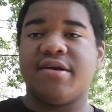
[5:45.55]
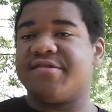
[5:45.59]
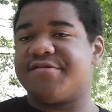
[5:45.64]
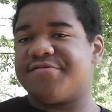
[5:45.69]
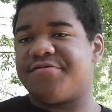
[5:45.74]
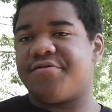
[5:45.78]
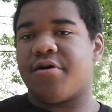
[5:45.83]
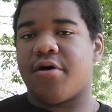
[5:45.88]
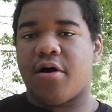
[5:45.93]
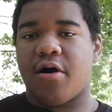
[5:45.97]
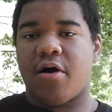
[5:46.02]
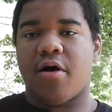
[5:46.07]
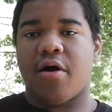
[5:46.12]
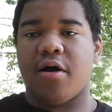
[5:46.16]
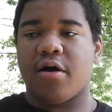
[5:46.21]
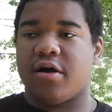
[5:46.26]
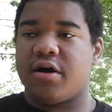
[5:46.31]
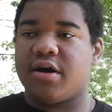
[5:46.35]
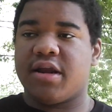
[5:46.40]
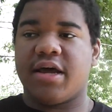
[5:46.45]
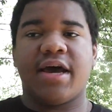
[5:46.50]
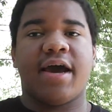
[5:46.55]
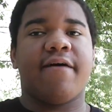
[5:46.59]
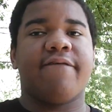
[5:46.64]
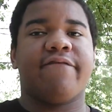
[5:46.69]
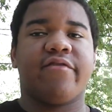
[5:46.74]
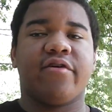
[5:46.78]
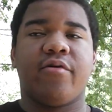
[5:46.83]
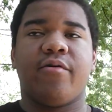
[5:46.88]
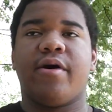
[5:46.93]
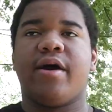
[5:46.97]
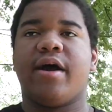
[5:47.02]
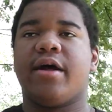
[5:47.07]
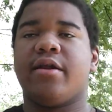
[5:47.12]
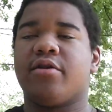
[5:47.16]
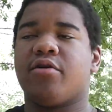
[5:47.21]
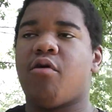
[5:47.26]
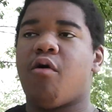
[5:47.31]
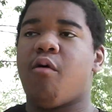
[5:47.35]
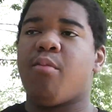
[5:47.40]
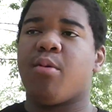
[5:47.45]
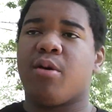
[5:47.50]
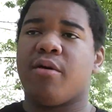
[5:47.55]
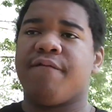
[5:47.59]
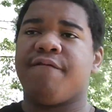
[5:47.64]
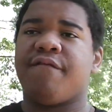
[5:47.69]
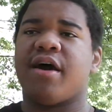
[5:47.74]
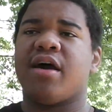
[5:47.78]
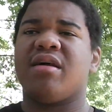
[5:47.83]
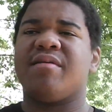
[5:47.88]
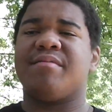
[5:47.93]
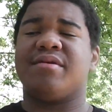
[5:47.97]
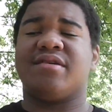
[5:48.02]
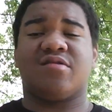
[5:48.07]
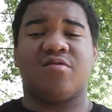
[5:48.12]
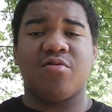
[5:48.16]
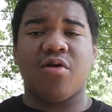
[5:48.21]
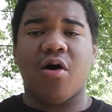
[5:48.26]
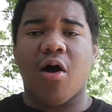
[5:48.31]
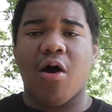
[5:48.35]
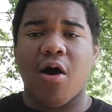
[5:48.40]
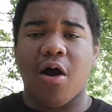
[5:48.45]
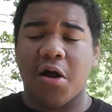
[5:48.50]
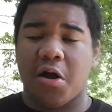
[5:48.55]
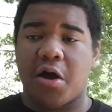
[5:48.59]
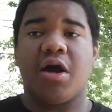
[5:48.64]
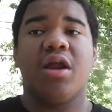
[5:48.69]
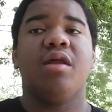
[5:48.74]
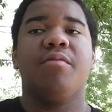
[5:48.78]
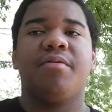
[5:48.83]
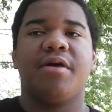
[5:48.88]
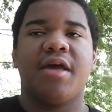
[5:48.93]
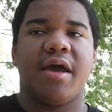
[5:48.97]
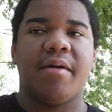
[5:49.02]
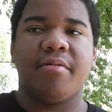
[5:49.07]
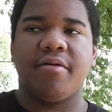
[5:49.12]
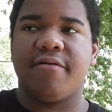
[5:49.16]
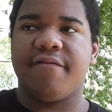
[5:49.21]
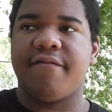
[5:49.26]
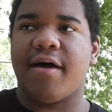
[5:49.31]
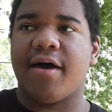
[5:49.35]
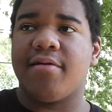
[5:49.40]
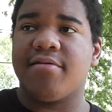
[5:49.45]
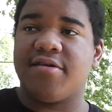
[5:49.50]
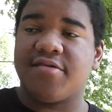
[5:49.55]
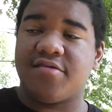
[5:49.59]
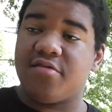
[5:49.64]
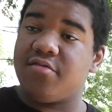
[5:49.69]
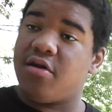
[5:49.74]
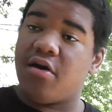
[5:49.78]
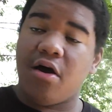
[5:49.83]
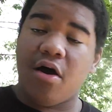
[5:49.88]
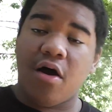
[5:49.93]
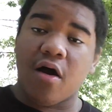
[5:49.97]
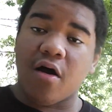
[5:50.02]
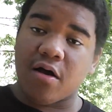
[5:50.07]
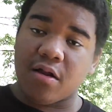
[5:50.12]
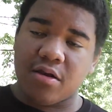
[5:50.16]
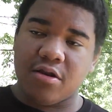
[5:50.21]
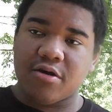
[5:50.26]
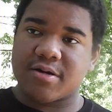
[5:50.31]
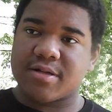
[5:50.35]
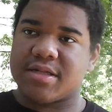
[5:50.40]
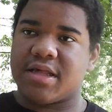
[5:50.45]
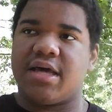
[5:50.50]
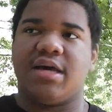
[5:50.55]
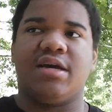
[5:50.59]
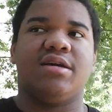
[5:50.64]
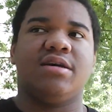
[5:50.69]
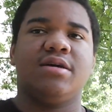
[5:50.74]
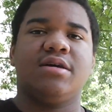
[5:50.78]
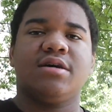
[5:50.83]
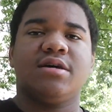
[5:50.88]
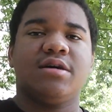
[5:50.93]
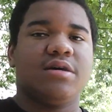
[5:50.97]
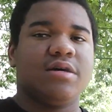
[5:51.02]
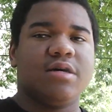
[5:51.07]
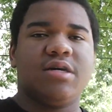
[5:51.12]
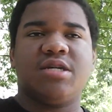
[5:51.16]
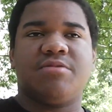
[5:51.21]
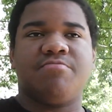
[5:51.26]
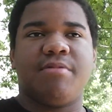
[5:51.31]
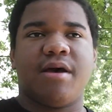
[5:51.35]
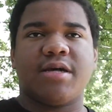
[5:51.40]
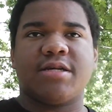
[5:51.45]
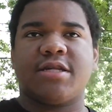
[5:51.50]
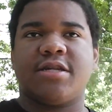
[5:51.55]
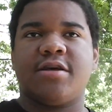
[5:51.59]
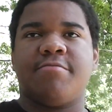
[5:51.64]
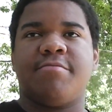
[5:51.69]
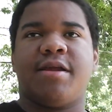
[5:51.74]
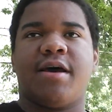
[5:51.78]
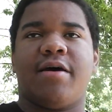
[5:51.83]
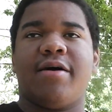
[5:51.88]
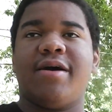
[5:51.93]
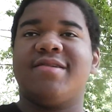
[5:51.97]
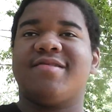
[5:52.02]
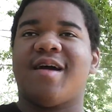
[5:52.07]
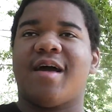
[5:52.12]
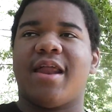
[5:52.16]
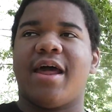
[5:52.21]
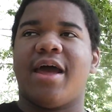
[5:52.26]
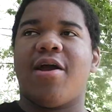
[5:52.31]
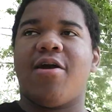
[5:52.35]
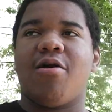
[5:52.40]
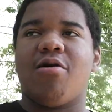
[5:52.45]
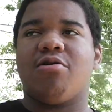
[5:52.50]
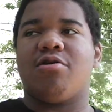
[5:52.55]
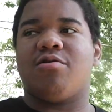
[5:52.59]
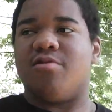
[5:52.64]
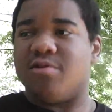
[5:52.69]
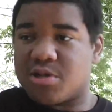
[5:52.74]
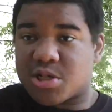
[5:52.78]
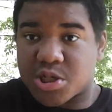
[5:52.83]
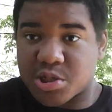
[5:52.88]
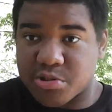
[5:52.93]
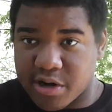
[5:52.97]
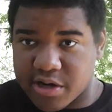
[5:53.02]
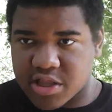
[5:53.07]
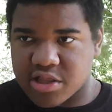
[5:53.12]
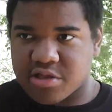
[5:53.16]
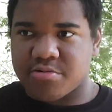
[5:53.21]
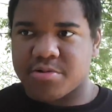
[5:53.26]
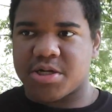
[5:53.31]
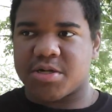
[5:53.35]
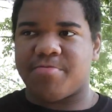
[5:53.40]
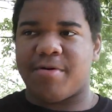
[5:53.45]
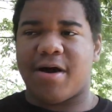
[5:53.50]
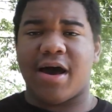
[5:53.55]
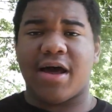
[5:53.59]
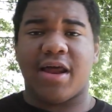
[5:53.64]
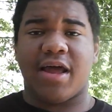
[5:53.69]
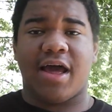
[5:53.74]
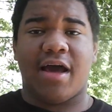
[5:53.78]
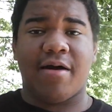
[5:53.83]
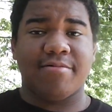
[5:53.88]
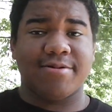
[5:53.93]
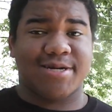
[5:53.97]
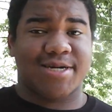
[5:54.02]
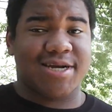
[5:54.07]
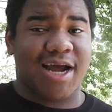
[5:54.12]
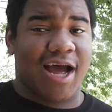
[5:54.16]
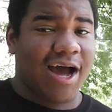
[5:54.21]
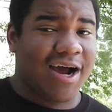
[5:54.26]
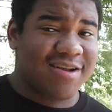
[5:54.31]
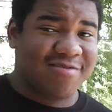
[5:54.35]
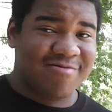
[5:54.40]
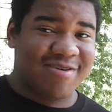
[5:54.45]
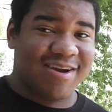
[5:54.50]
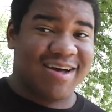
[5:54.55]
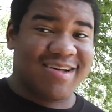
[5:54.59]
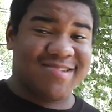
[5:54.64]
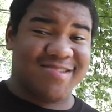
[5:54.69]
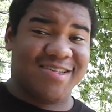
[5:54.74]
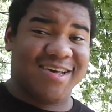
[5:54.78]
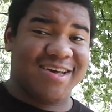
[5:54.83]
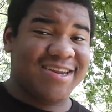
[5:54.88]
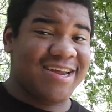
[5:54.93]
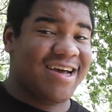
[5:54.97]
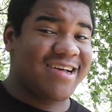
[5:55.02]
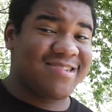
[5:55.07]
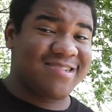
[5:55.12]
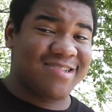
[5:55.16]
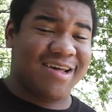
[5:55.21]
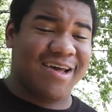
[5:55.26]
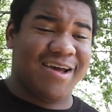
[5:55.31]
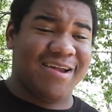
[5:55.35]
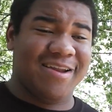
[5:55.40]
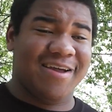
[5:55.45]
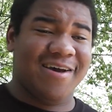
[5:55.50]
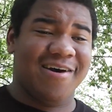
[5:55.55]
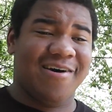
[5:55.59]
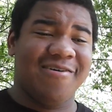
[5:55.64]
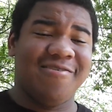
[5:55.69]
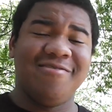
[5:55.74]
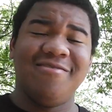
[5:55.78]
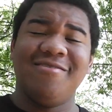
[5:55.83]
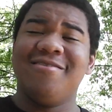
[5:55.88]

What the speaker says: Urahara going to have to go ahead and go over there and fight him? Is Urahara going to be able to fight him? Because Urahara looks like he's messed up now. He's got an arrow going straight through his body. I was shocked when I seen that scene though.